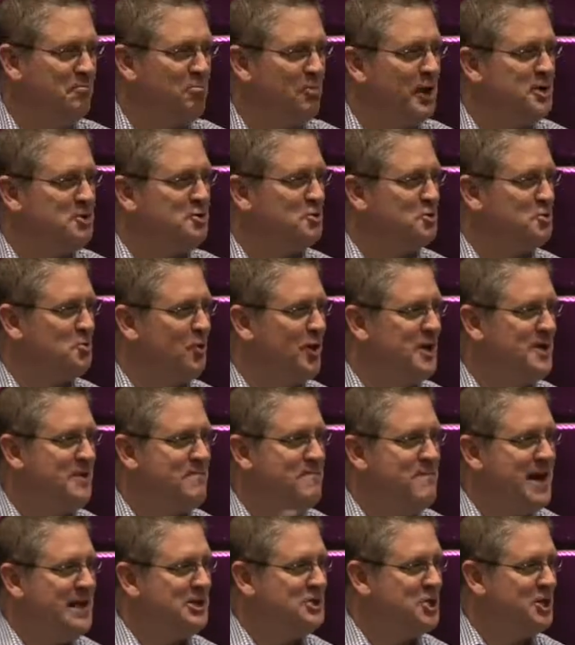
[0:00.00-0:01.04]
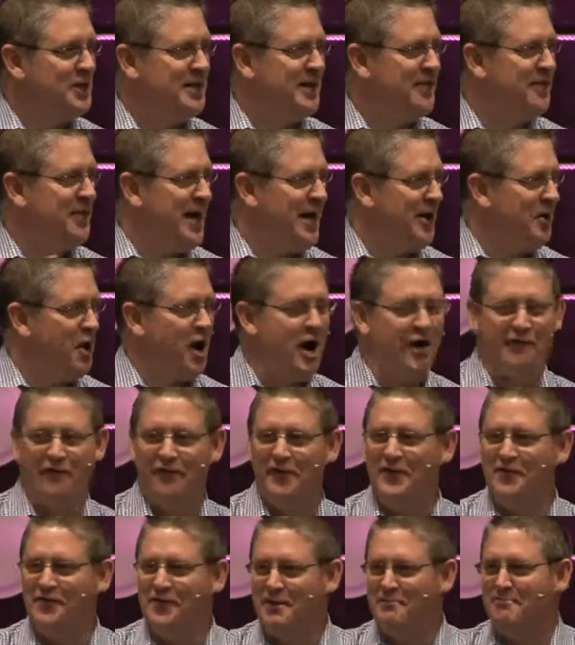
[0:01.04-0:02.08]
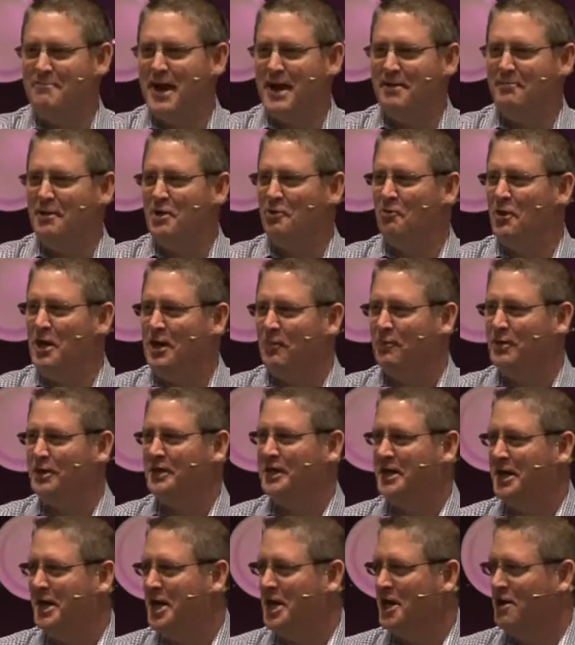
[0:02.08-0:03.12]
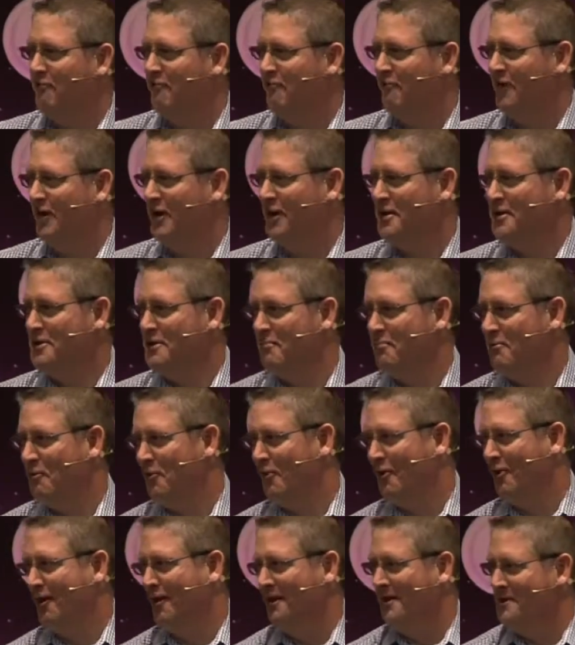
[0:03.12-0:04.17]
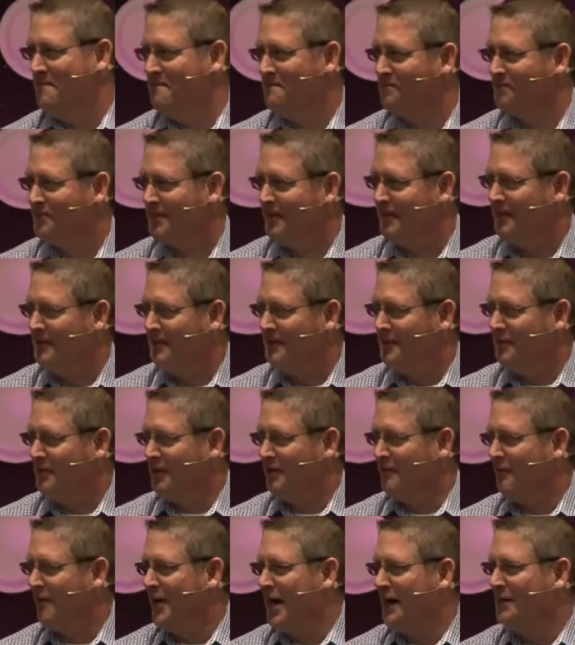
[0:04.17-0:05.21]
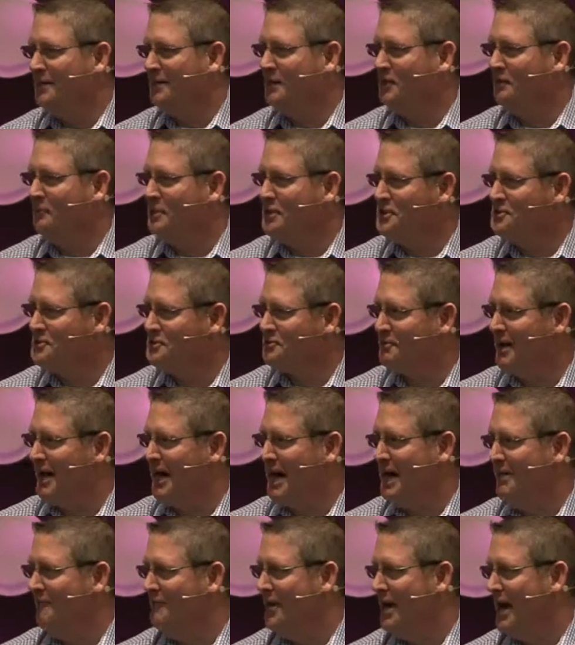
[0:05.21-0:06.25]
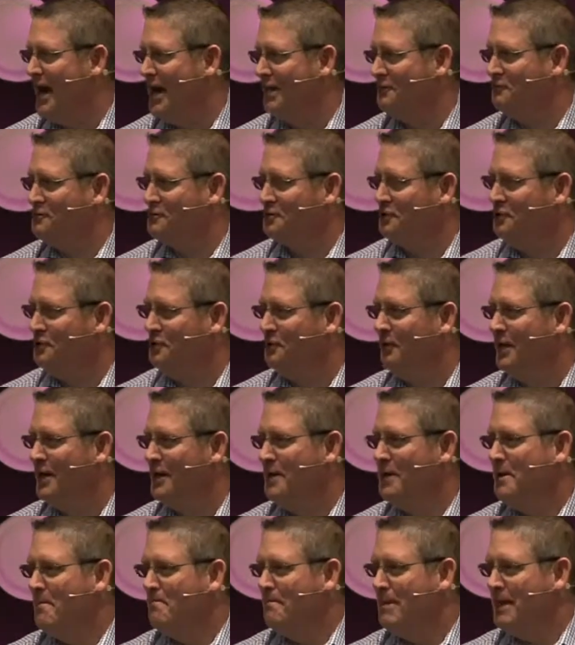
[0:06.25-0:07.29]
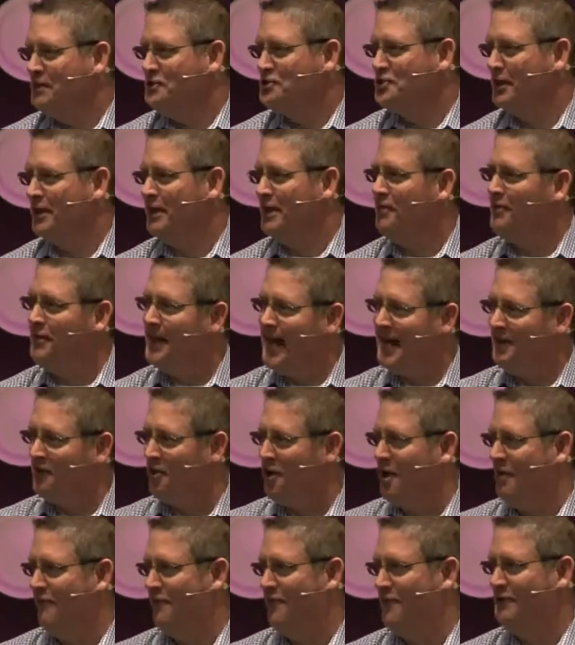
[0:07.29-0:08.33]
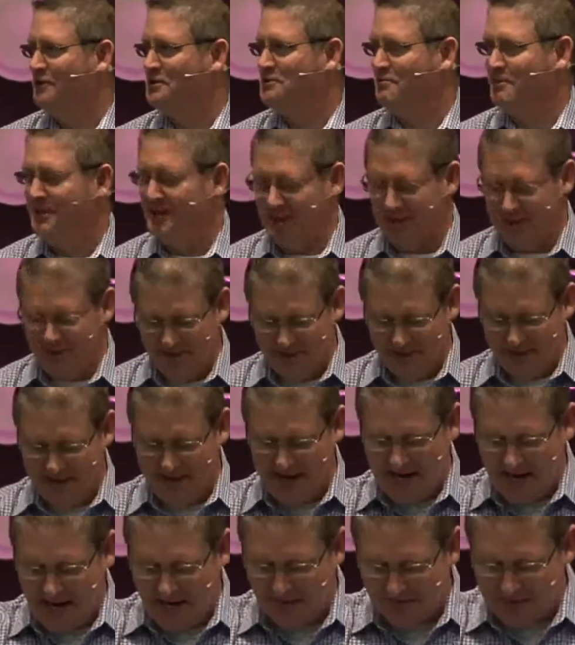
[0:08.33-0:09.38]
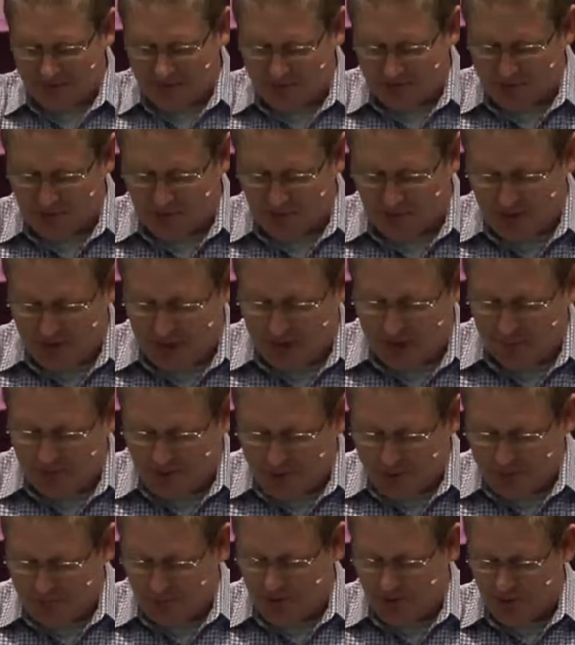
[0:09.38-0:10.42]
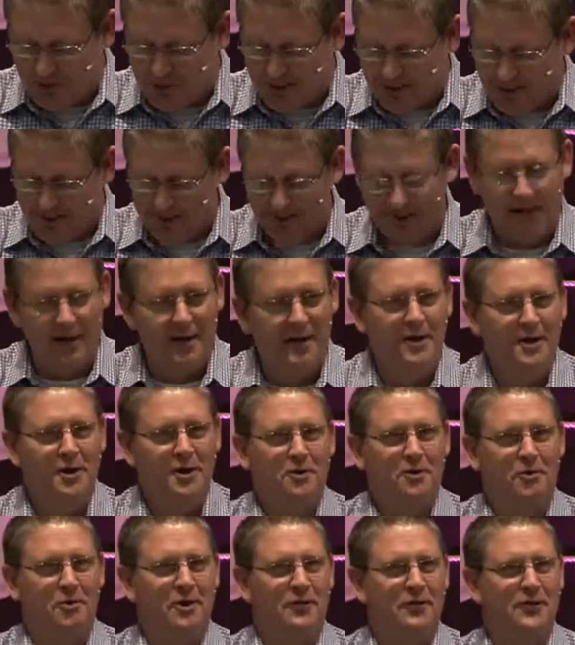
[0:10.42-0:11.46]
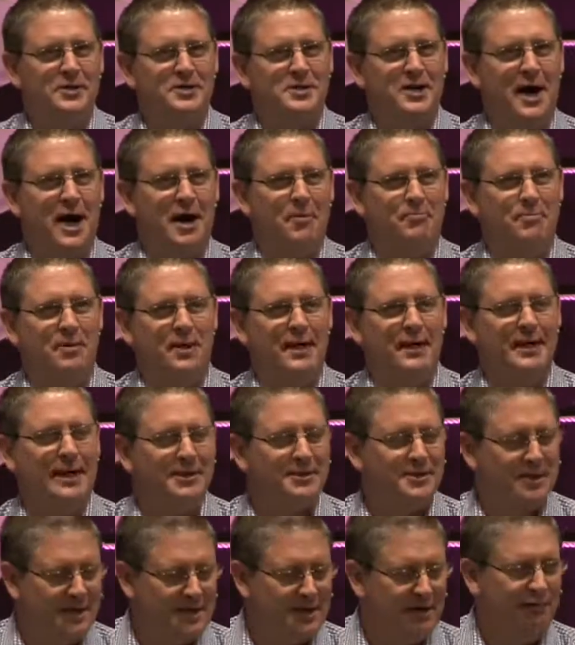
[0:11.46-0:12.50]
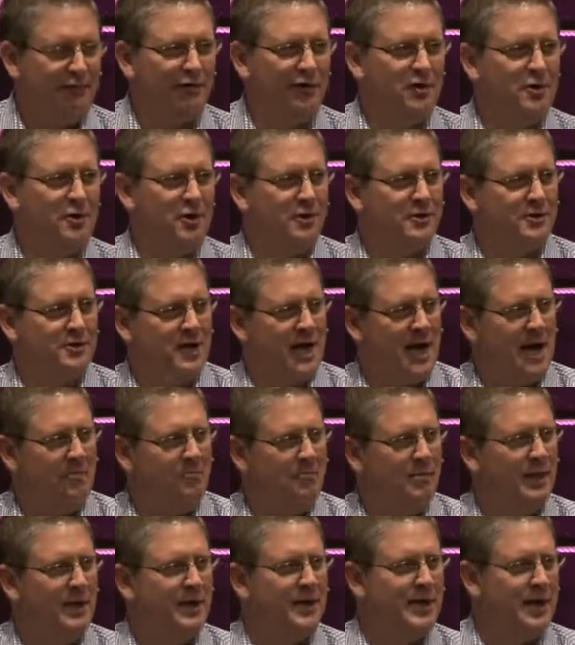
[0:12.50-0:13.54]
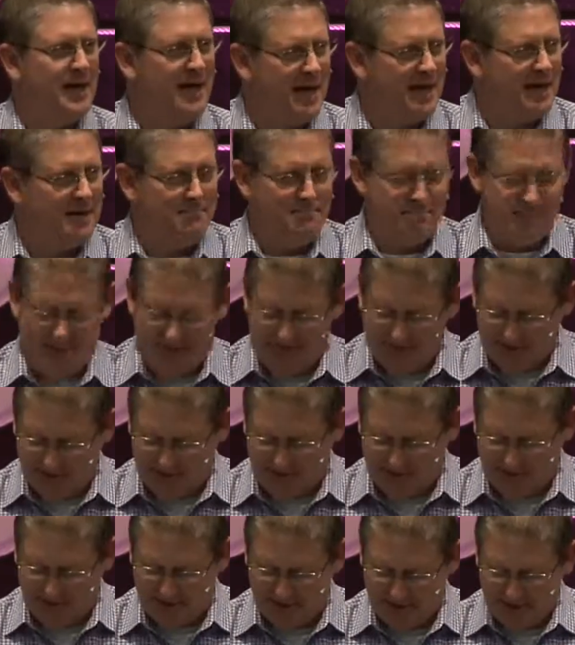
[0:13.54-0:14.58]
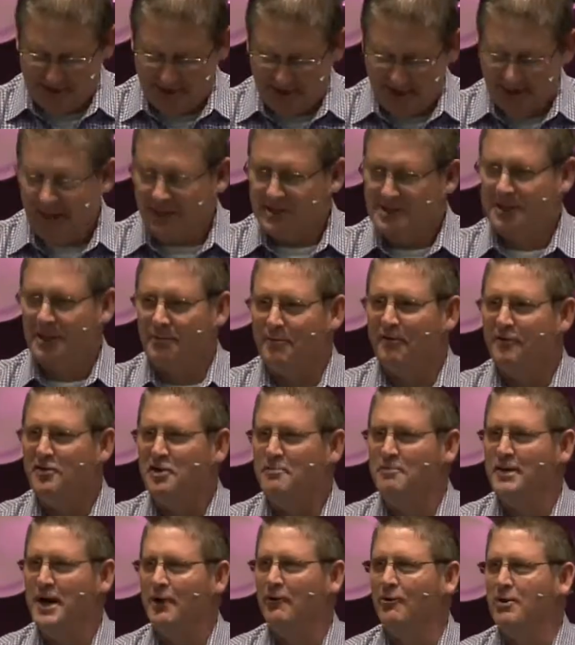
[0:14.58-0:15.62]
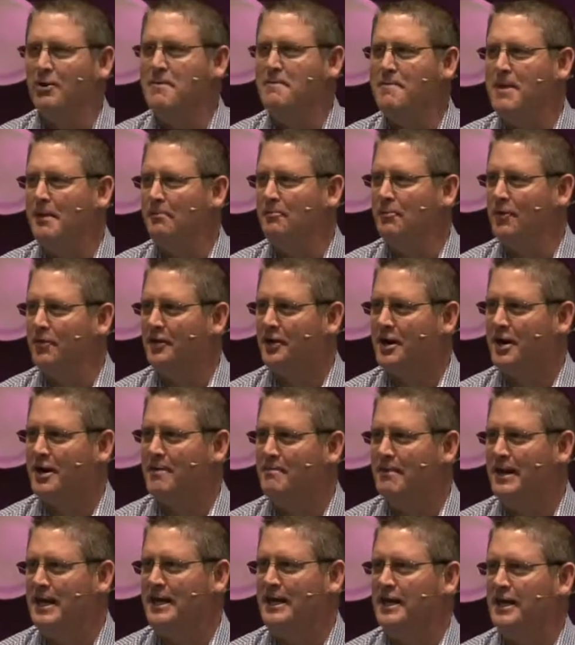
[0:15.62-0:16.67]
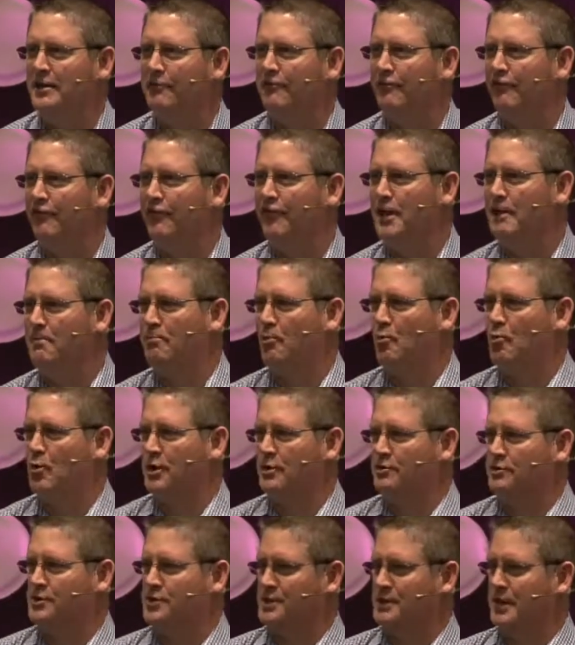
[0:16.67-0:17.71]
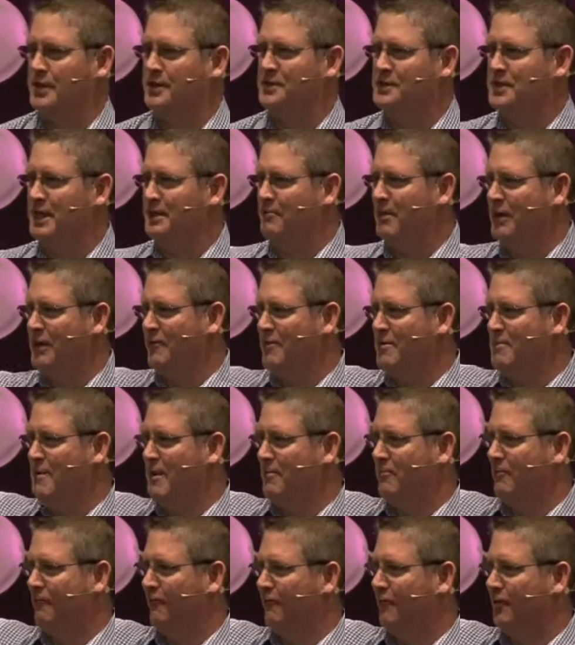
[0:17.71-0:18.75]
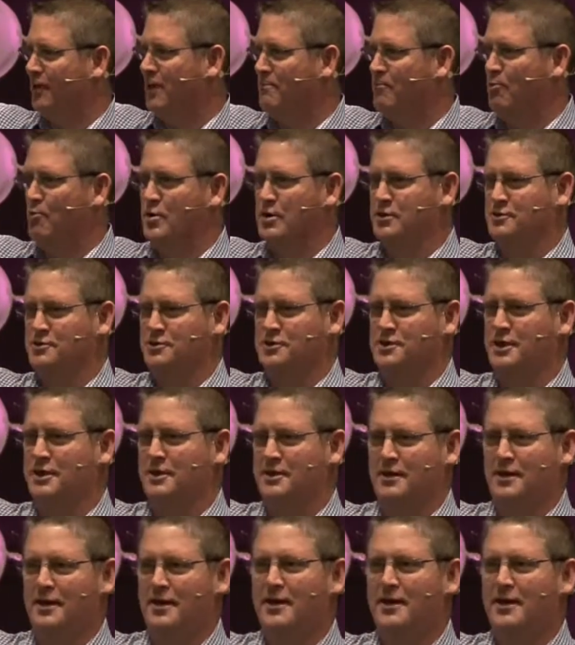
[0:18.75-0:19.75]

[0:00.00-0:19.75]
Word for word: If preachers wouldn't mention it that often, then maybe we would give more. Quite frankly, we strive not to mention it that often. It's been a year and a half since we have spoken on the topic. It's a difficult topic, I admit. Uh, some of you may remember the comedian Flip Wilson. Does anybody remember Flip Wilson?